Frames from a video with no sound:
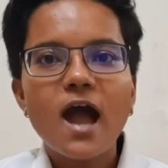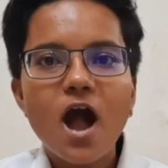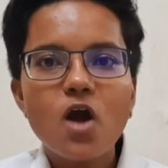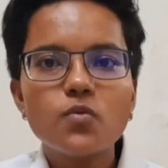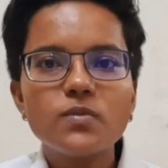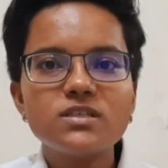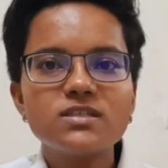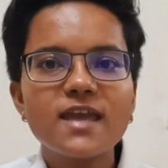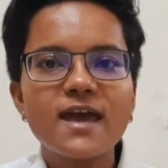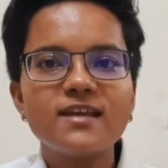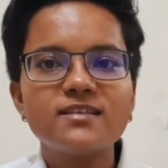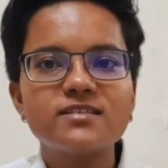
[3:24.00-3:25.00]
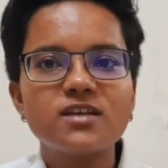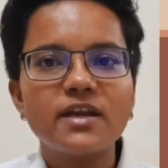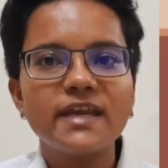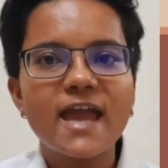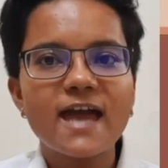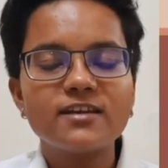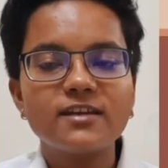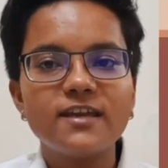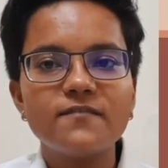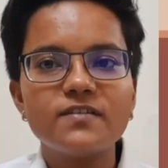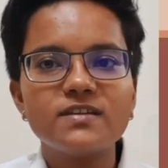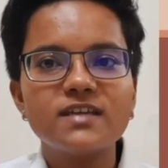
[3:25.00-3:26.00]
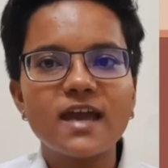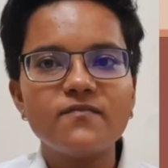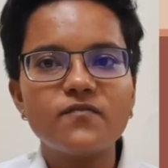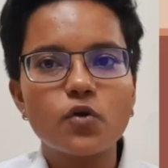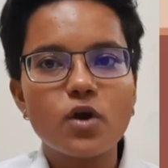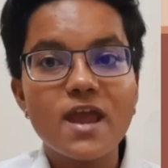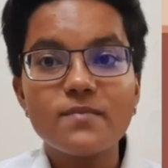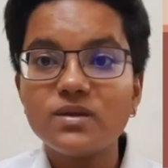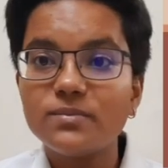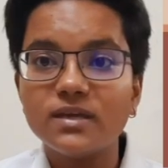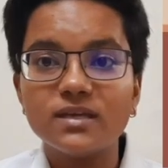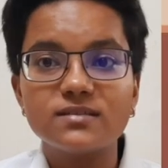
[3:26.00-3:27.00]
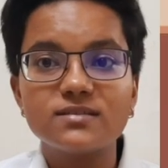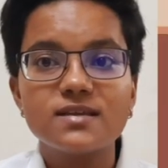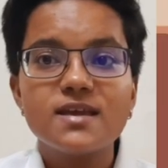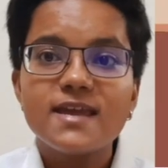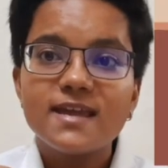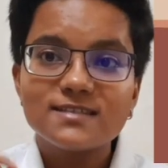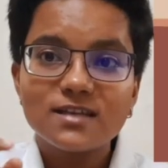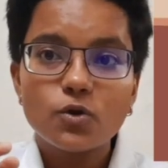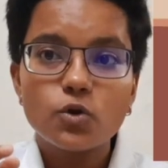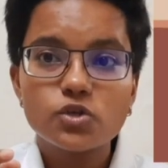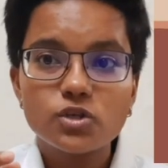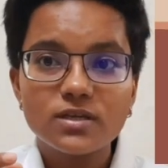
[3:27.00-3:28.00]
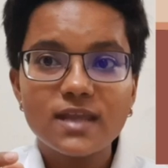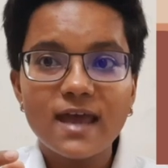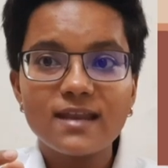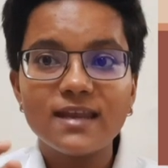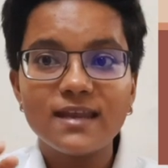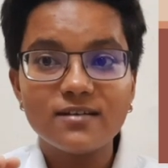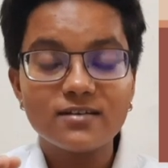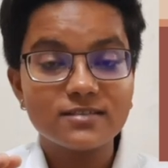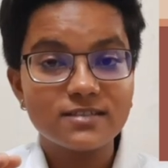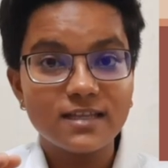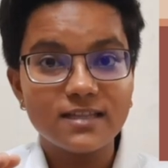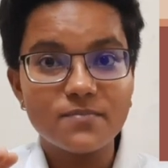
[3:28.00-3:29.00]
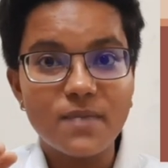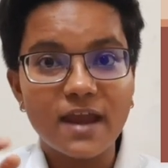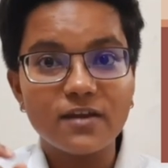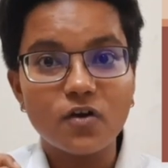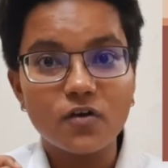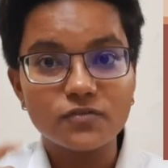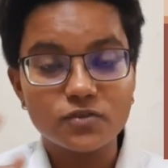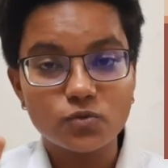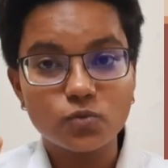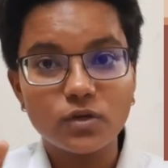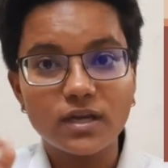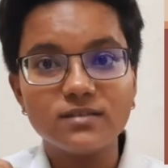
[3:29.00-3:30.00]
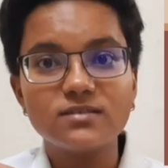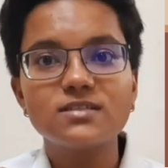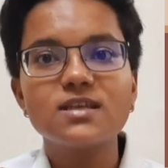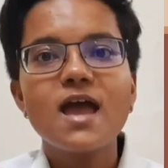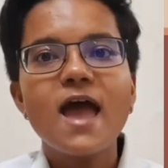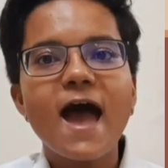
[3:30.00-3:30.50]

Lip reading: How much can I study at a given time for MBBS is a question that lingers in the mind of students.